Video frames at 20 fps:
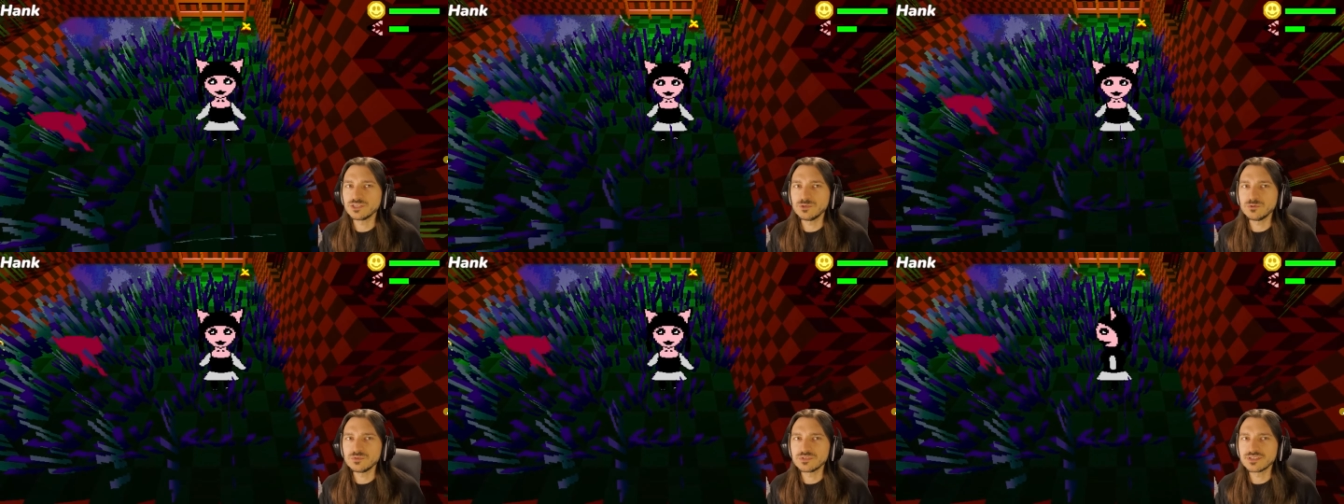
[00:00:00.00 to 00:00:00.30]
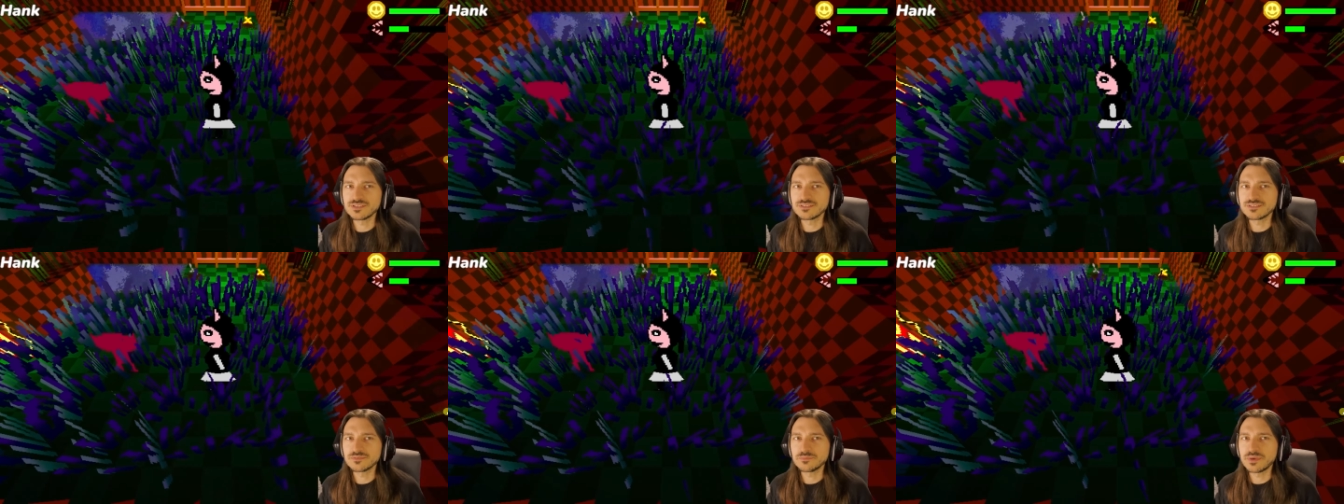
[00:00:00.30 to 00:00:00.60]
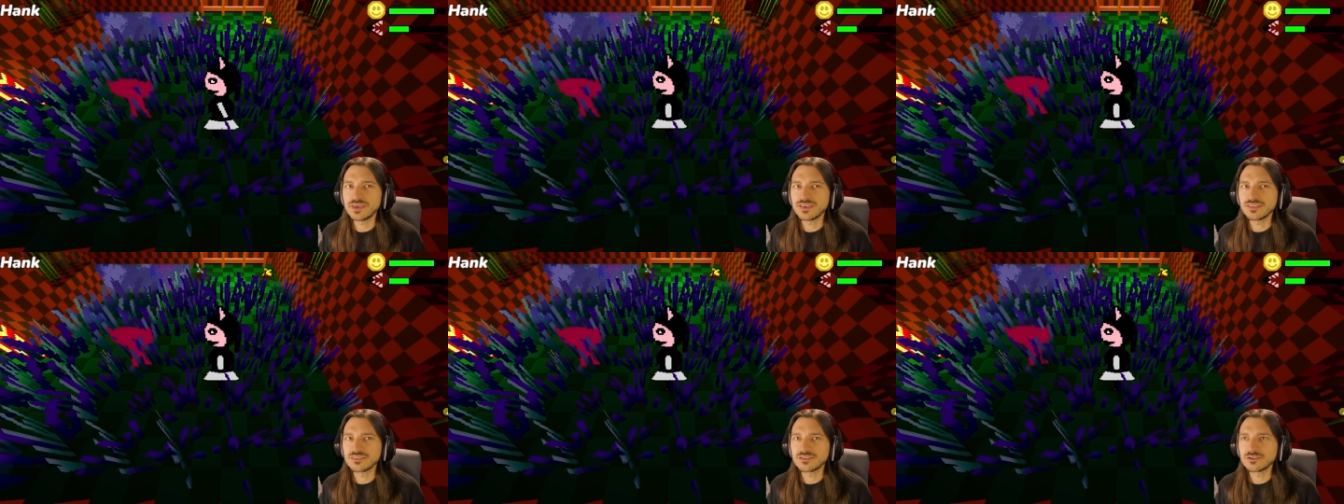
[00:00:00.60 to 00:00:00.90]
use it to
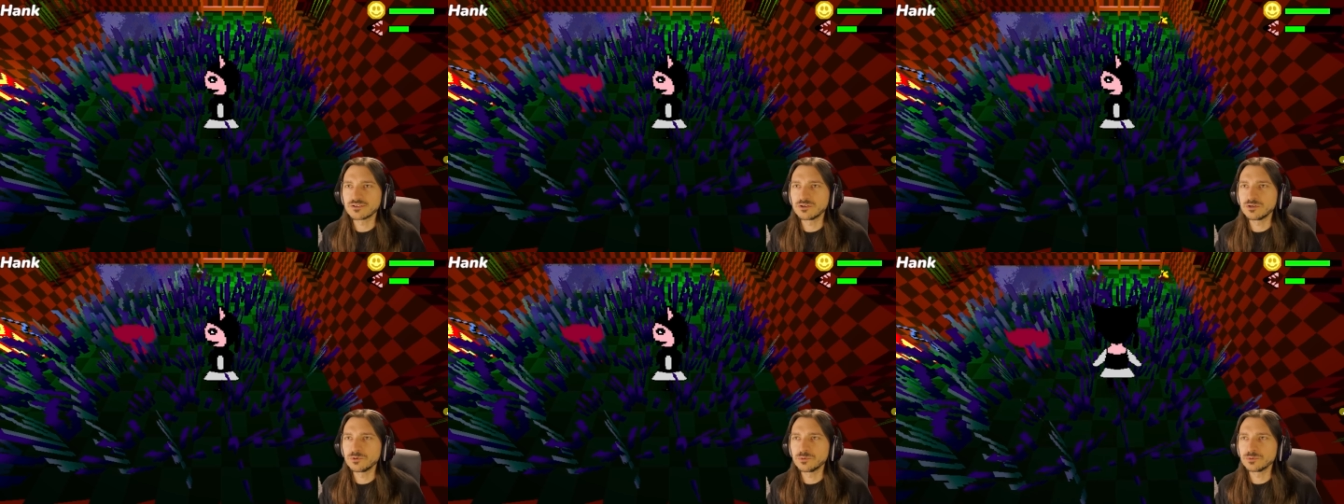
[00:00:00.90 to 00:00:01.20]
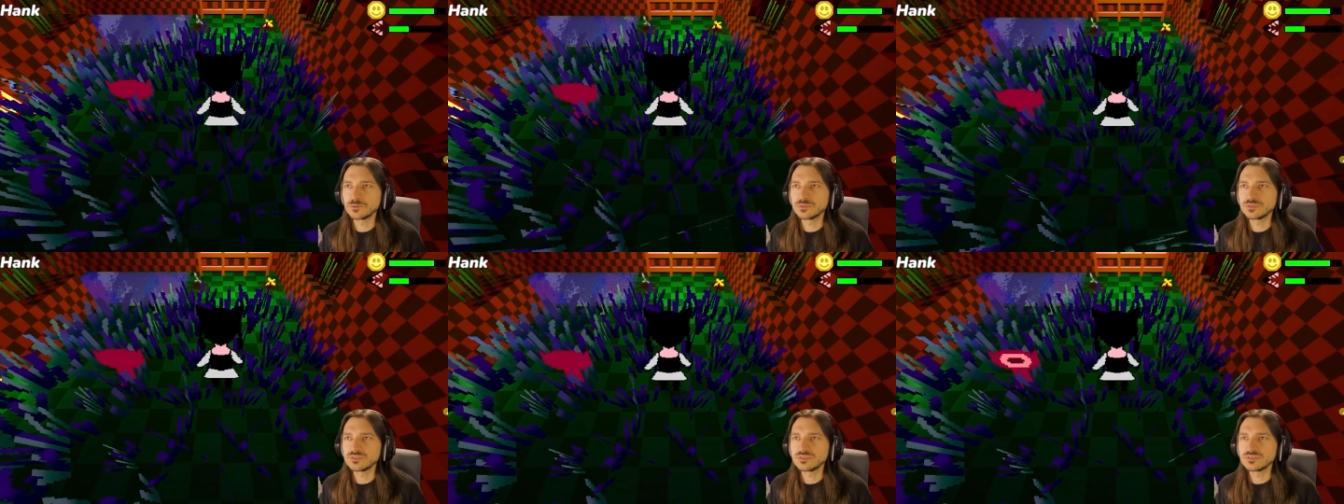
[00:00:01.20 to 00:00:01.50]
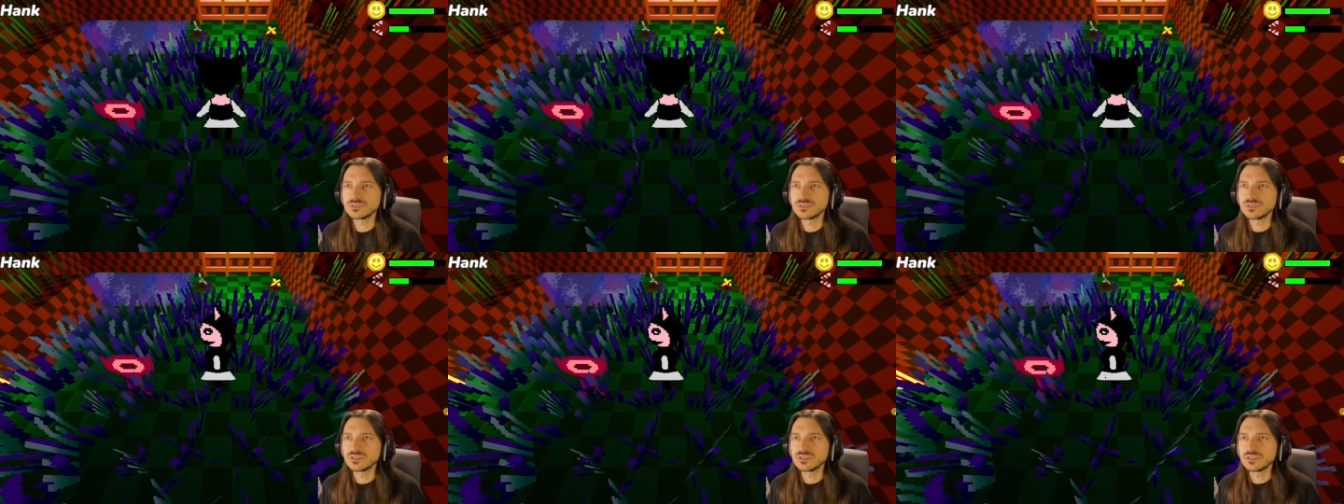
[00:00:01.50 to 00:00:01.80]
make their own
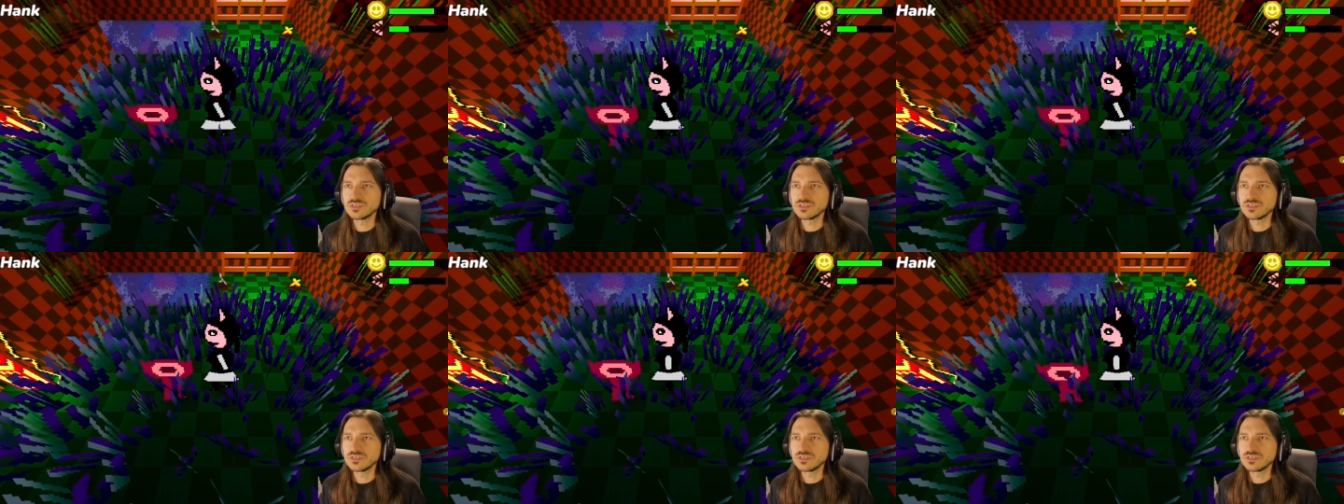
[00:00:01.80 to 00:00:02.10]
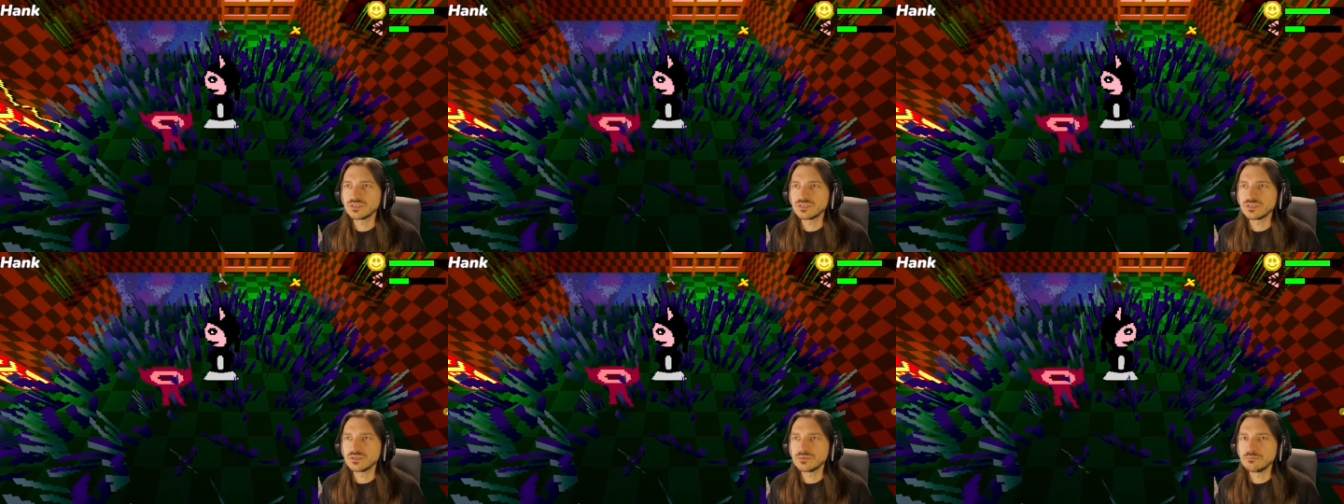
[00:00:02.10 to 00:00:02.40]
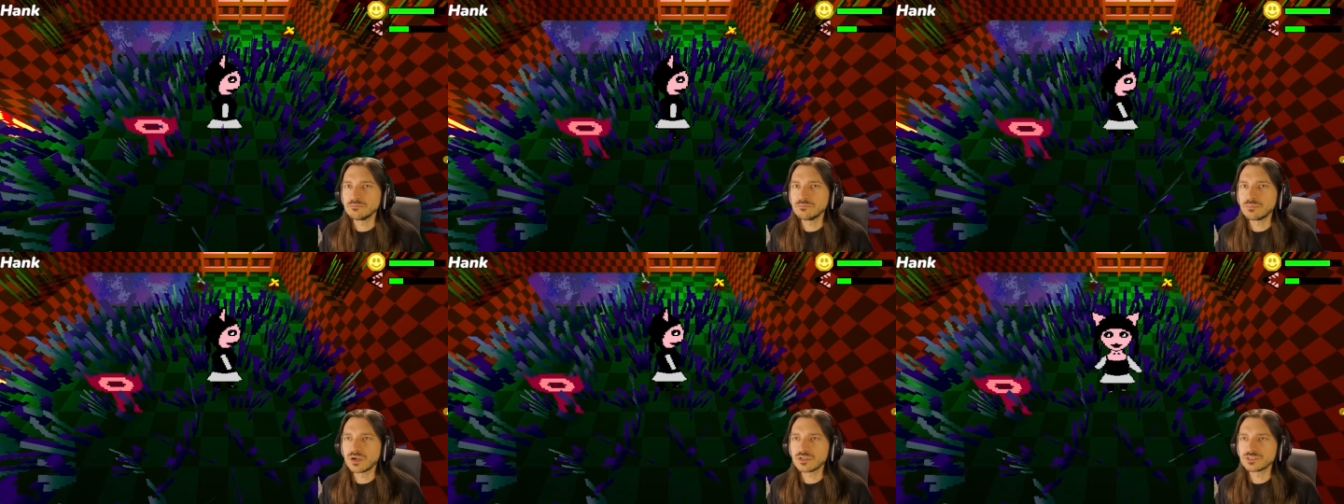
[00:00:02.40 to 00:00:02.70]

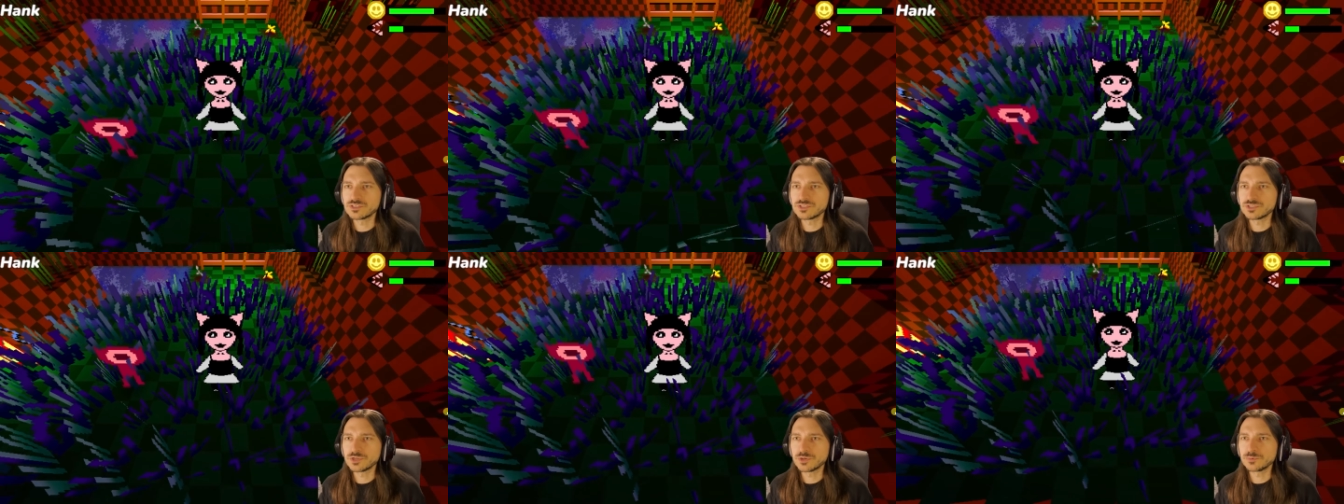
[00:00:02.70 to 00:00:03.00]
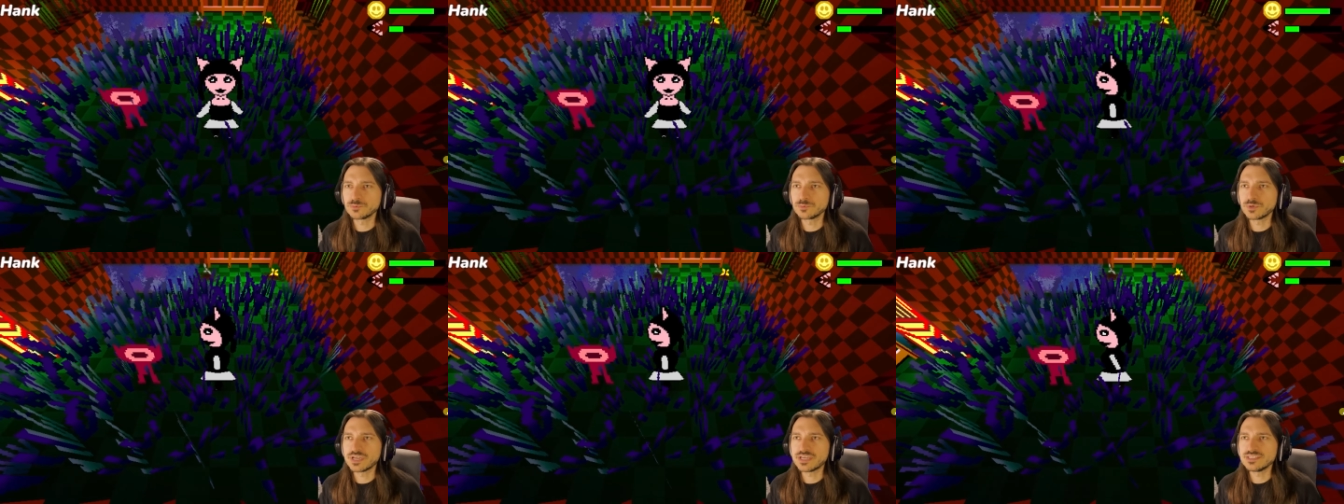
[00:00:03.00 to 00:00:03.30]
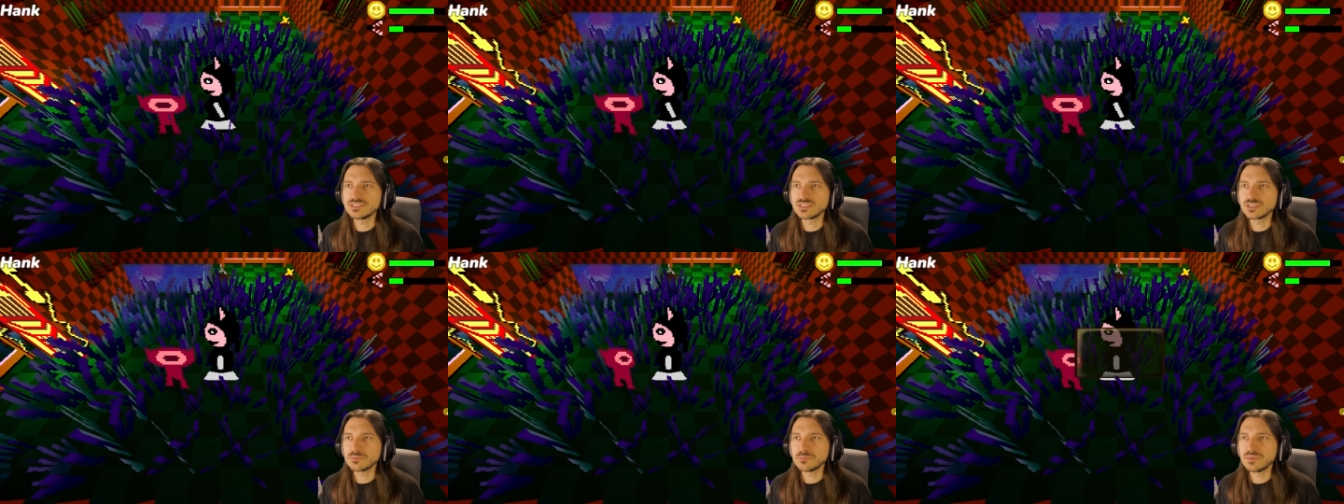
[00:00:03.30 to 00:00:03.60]
monster
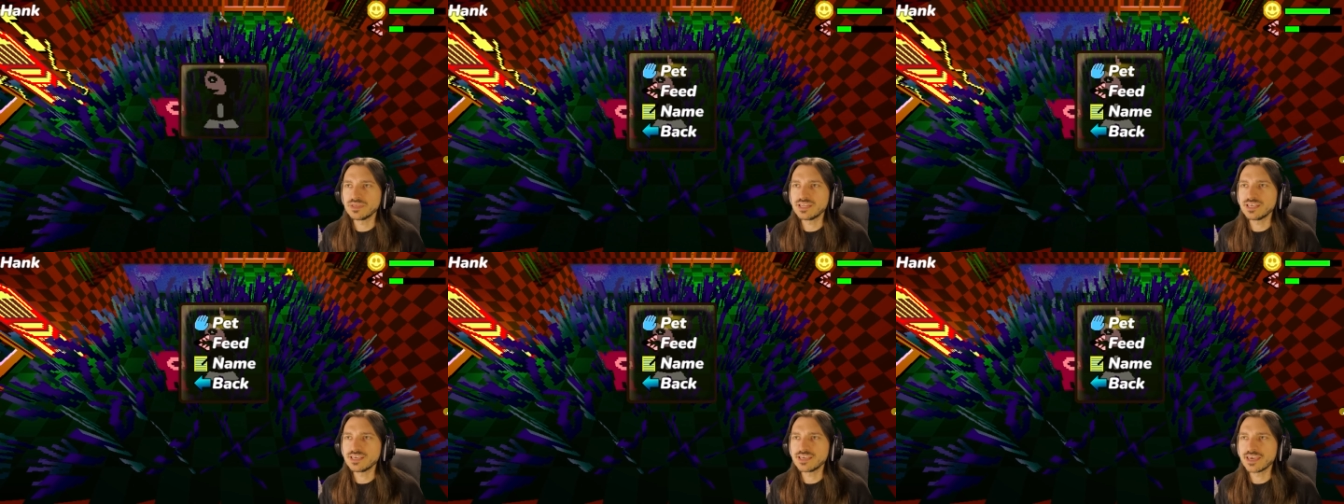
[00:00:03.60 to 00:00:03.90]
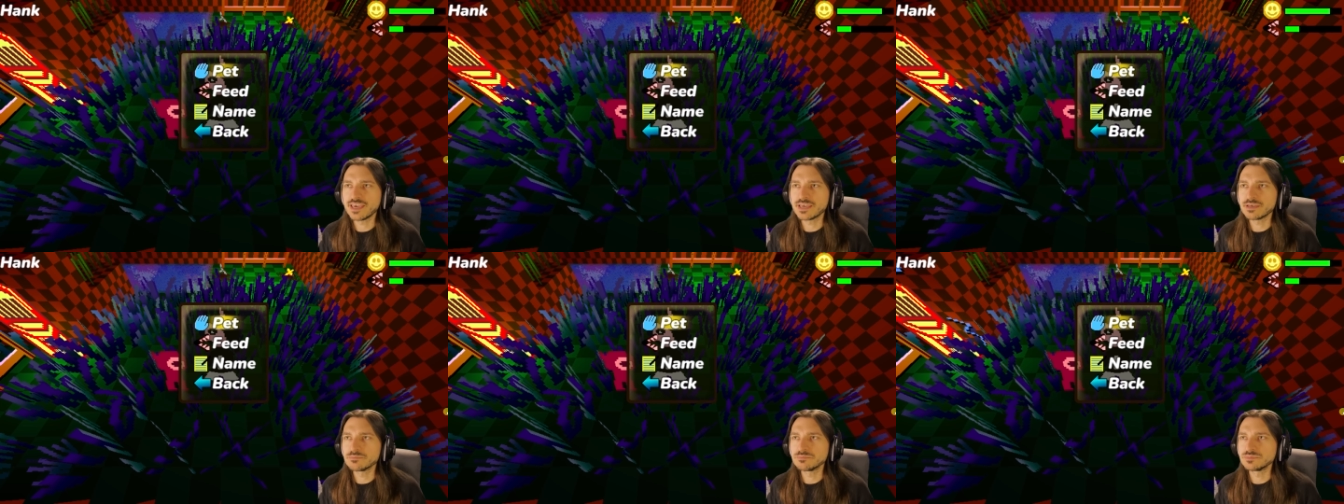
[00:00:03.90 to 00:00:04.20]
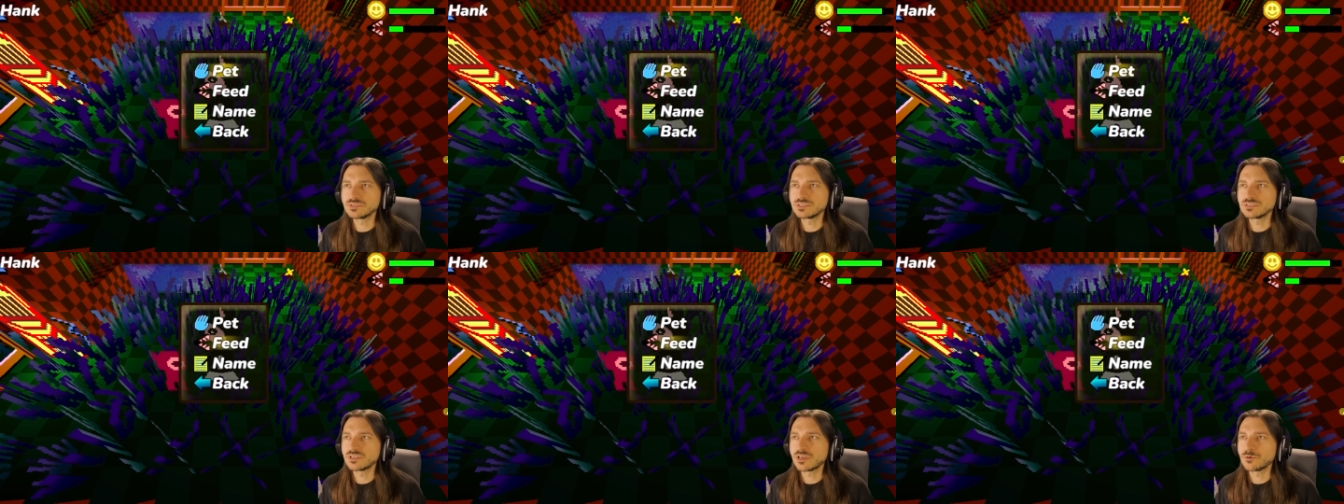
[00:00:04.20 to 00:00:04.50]
raising mini games.